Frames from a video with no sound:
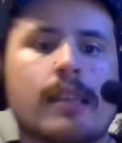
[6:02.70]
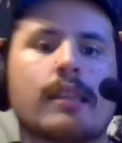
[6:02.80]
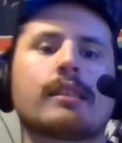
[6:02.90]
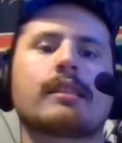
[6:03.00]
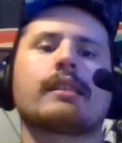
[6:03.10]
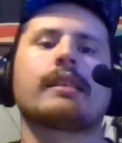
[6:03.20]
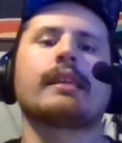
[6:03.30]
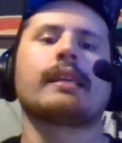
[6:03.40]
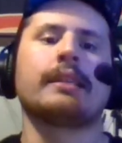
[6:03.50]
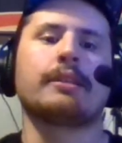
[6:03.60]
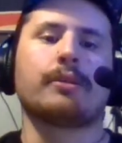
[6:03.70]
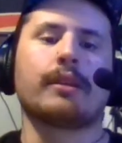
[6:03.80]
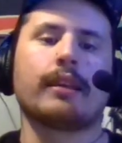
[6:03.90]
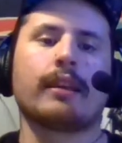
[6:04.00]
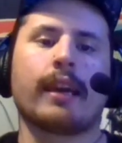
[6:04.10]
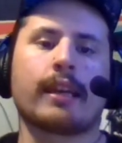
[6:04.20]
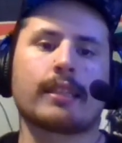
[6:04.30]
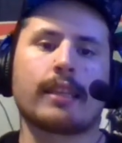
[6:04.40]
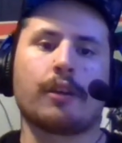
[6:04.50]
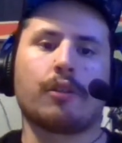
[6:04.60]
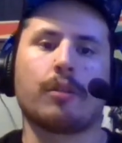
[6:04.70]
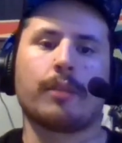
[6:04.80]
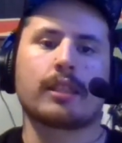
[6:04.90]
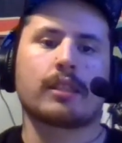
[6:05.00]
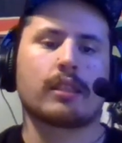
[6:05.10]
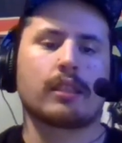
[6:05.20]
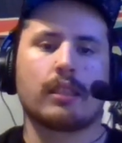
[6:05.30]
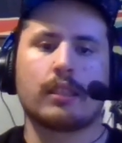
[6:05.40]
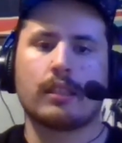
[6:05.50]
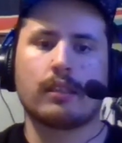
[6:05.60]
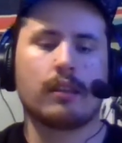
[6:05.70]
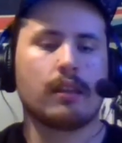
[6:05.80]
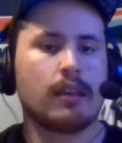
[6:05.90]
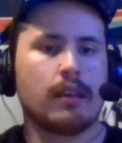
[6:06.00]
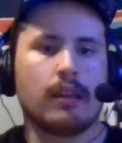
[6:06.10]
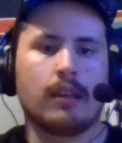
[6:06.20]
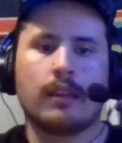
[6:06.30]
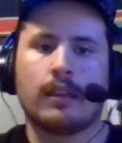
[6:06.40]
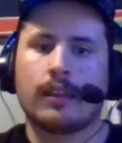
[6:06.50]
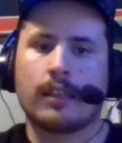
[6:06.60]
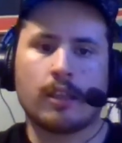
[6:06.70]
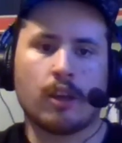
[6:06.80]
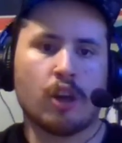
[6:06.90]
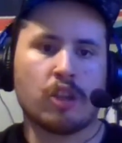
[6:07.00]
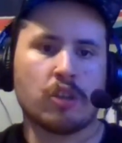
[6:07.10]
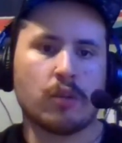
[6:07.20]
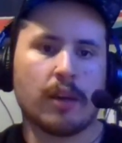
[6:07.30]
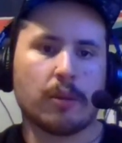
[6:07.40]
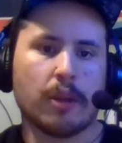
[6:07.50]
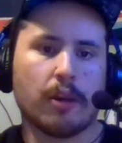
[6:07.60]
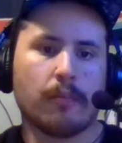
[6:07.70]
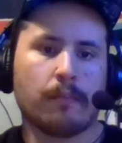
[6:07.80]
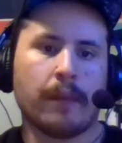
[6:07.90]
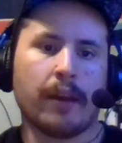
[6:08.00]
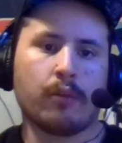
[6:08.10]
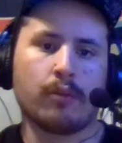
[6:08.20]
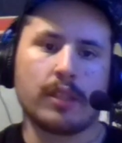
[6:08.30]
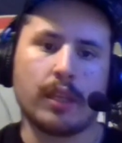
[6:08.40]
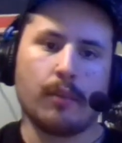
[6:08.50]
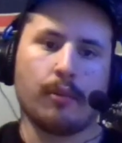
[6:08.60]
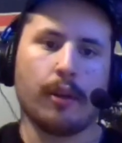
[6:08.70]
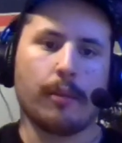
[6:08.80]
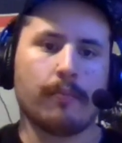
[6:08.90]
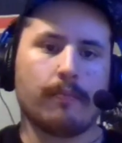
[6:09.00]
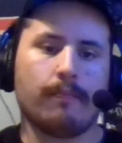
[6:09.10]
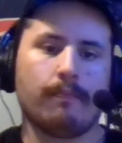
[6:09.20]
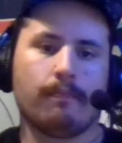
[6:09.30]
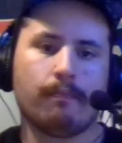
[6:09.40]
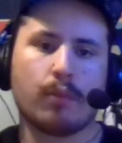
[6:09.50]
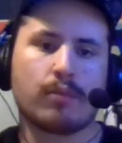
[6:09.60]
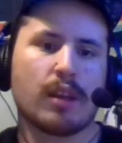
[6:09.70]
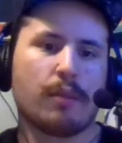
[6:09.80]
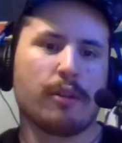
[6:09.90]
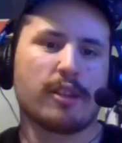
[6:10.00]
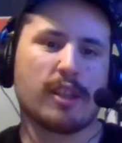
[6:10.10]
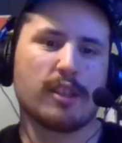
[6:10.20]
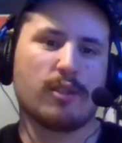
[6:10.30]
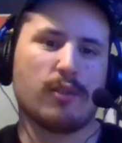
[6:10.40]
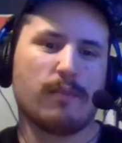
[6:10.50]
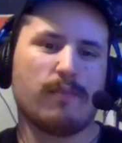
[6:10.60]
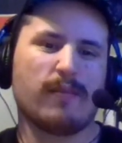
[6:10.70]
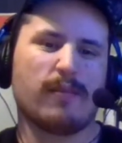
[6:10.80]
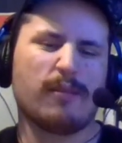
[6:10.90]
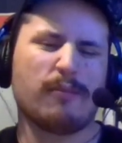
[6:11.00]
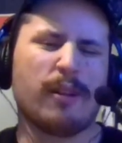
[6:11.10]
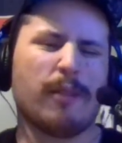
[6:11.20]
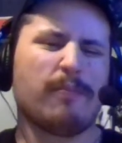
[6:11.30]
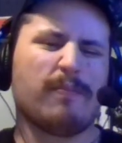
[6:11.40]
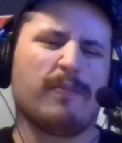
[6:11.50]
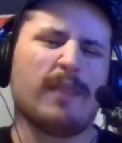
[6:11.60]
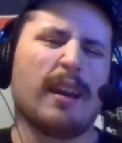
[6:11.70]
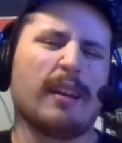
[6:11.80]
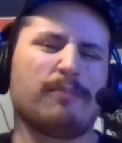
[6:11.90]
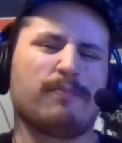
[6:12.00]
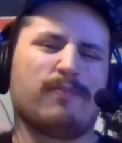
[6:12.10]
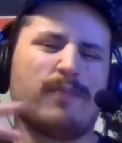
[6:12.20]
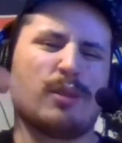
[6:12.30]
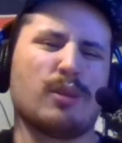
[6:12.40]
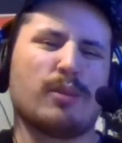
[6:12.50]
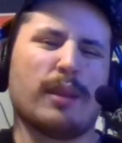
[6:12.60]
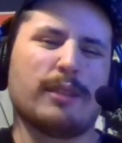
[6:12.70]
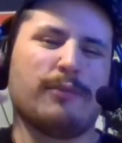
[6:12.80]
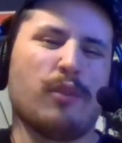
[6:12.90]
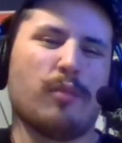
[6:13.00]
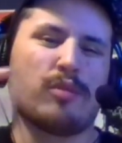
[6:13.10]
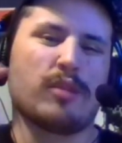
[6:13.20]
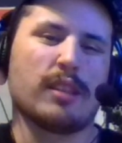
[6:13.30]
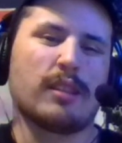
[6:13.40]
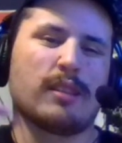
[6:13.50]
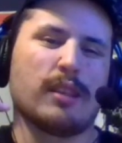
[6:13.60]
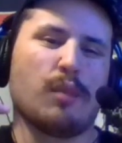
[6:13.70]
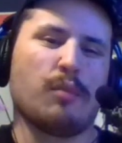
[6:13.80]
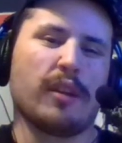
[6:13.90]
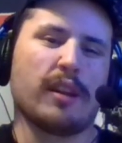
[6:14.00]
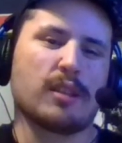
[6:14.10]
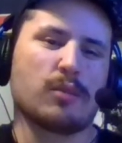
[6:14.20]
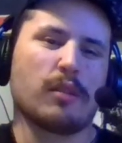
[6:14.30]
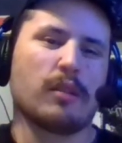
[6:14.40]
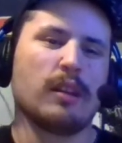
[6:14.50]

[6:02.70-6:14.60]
is easy, hands down, the best Godzilla cartoon out there. Not including Singular Point. Well, Singular Point is on its own. Well, I this just back and forth between the Singular Point and this one.